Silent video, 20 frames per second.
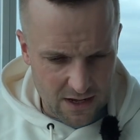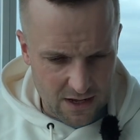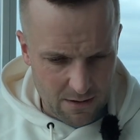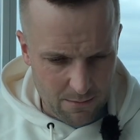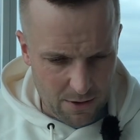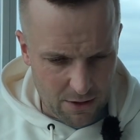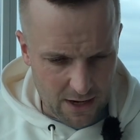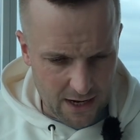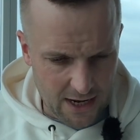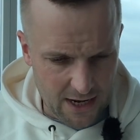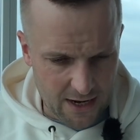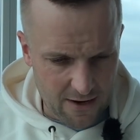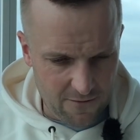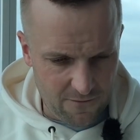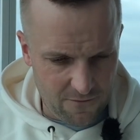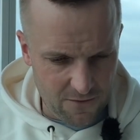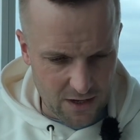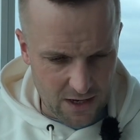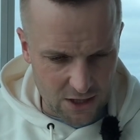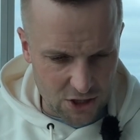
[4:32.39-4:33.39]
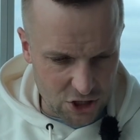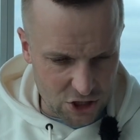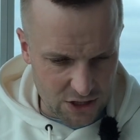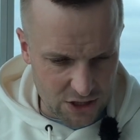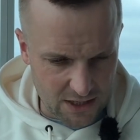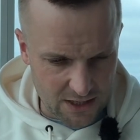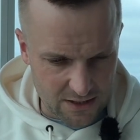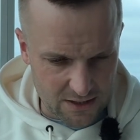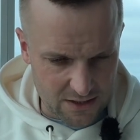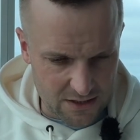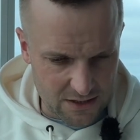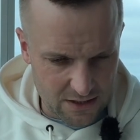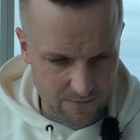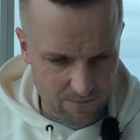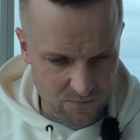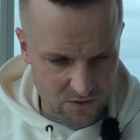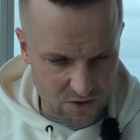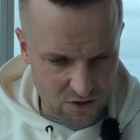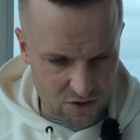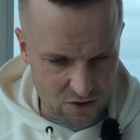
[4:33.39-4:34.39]
But I have, shares.
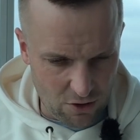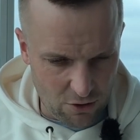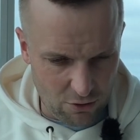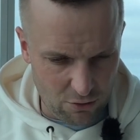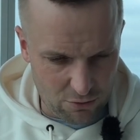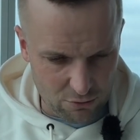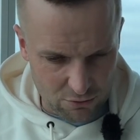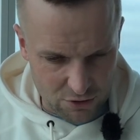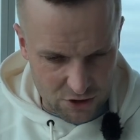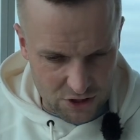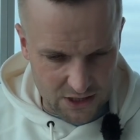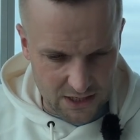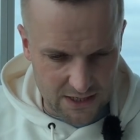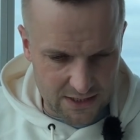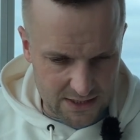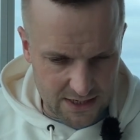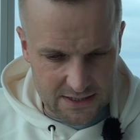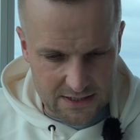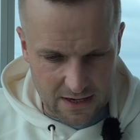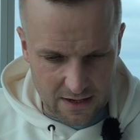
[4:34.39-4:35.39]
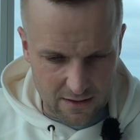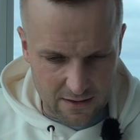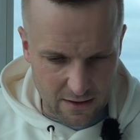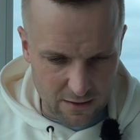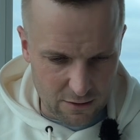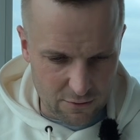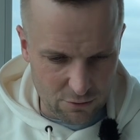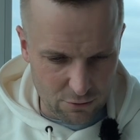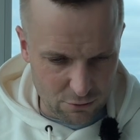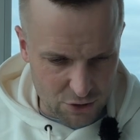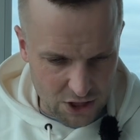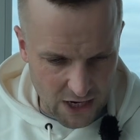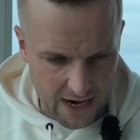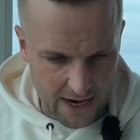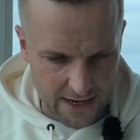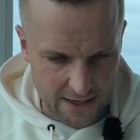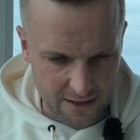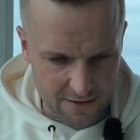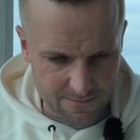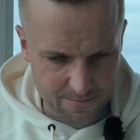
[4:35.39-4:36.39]
So through Sharesies and then through
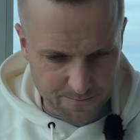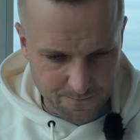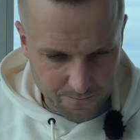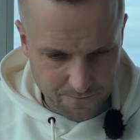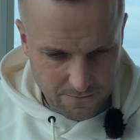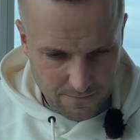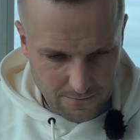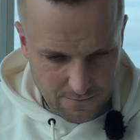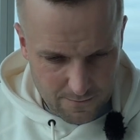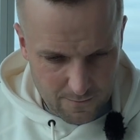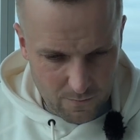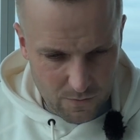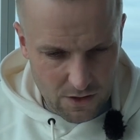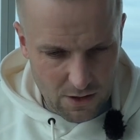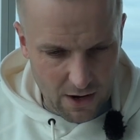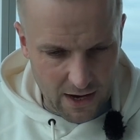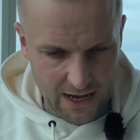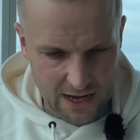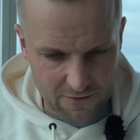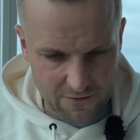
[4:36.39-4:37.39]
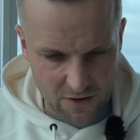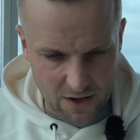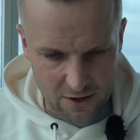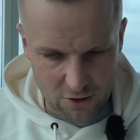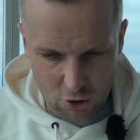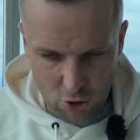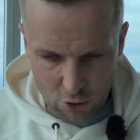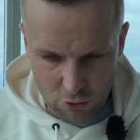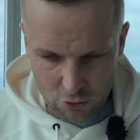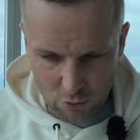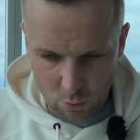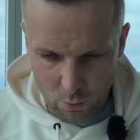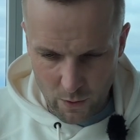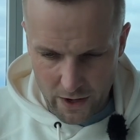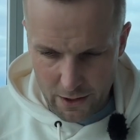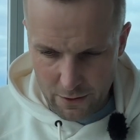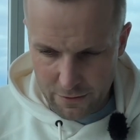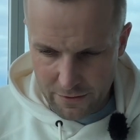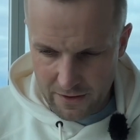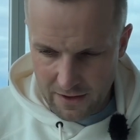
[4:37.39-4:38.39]
Jarden, I have a Kernel
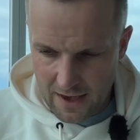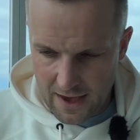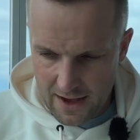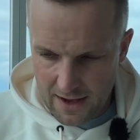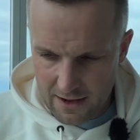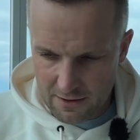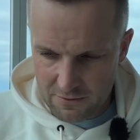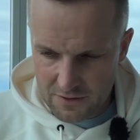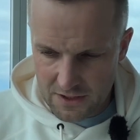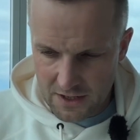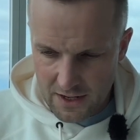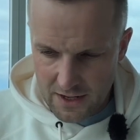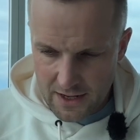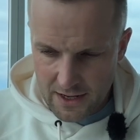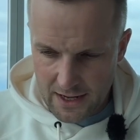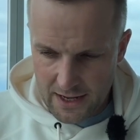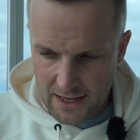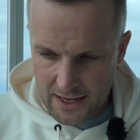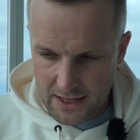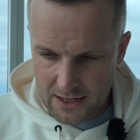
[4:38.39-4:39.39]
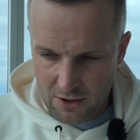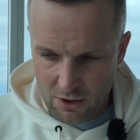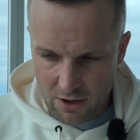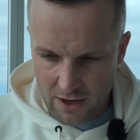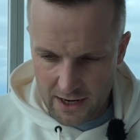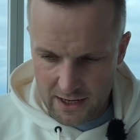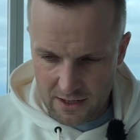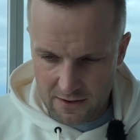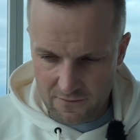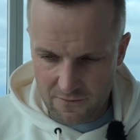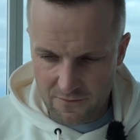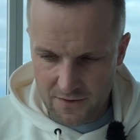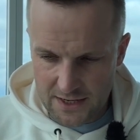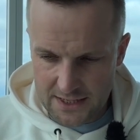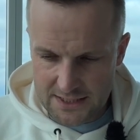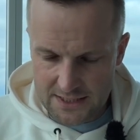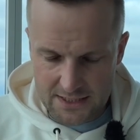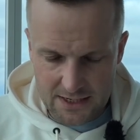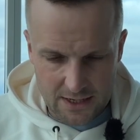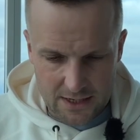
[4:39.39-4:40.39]
Wealth account and I
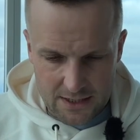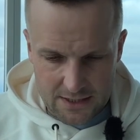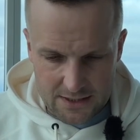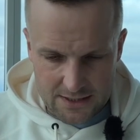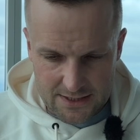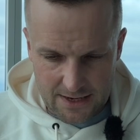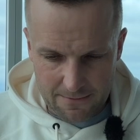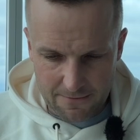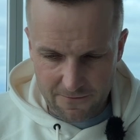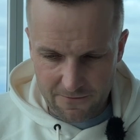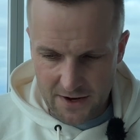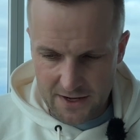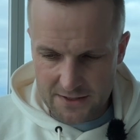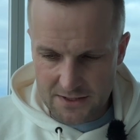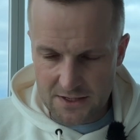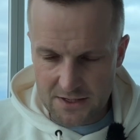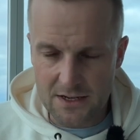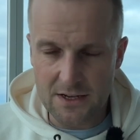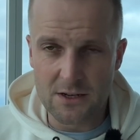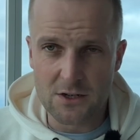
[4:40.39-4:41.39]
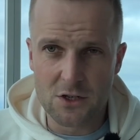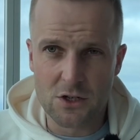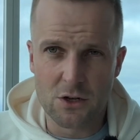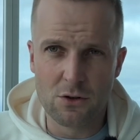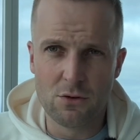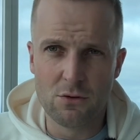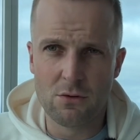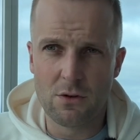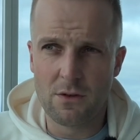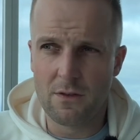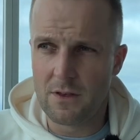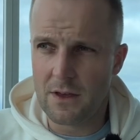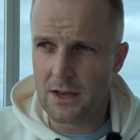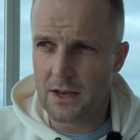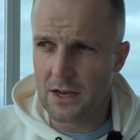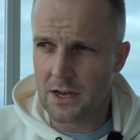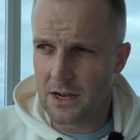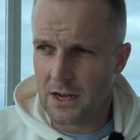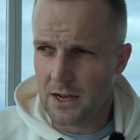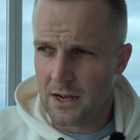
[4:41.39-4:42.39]
invest some funds into
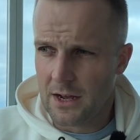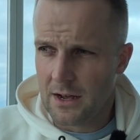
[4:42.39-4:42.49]
their